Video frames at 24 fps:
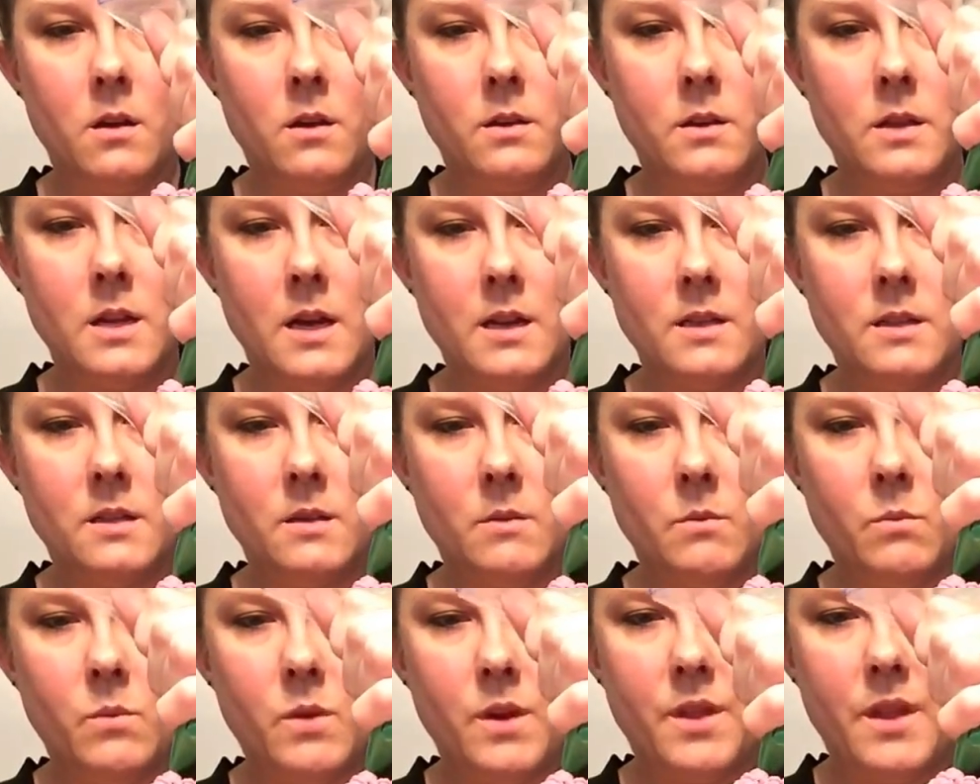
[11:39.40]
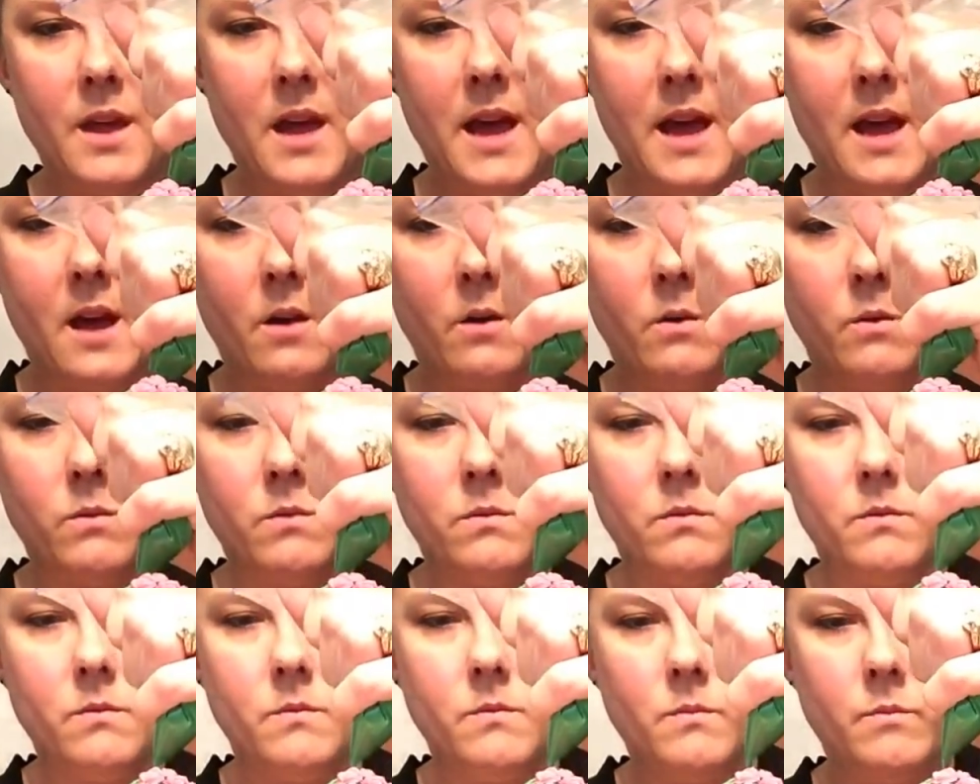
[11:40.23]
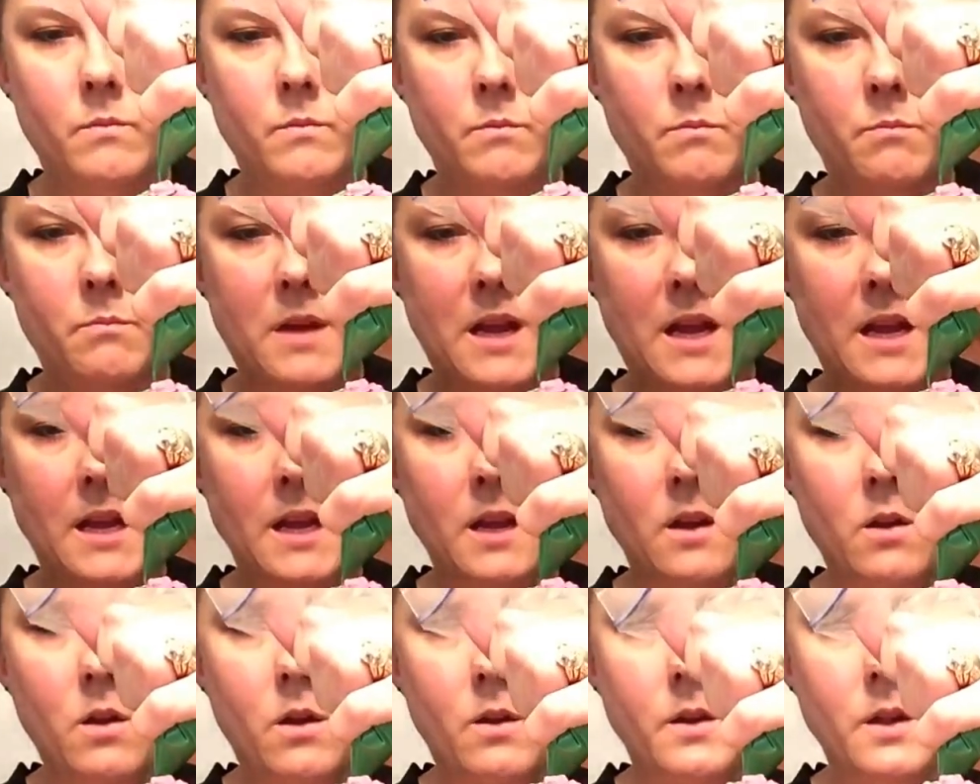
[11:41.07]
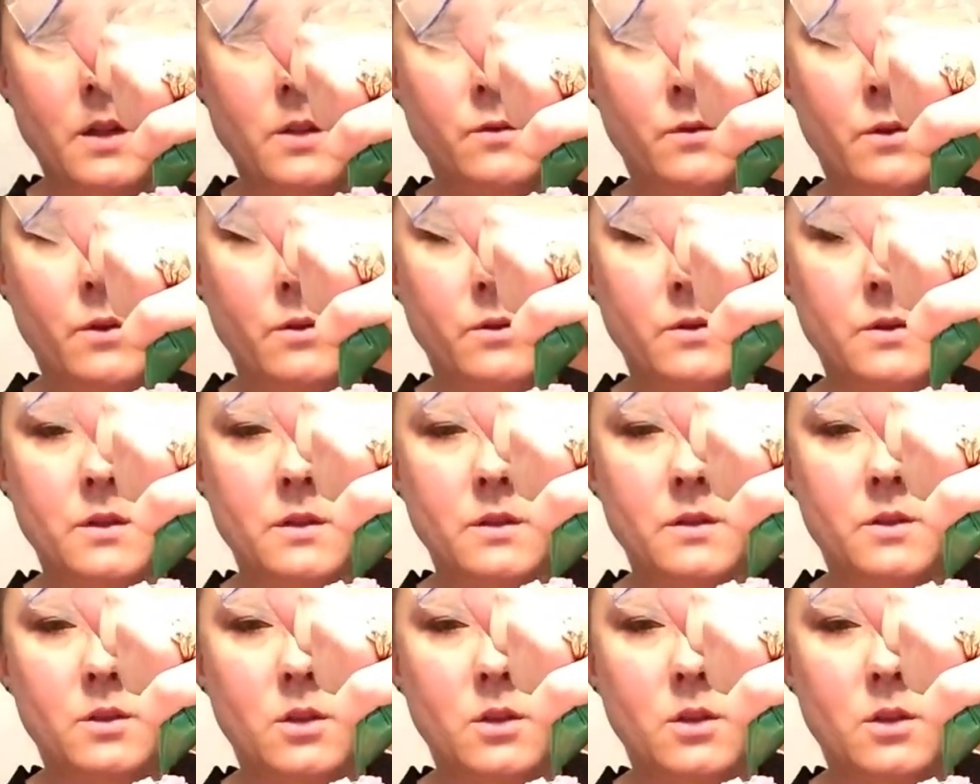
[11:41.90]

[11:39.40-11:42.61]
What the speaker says: does them without making all these roses,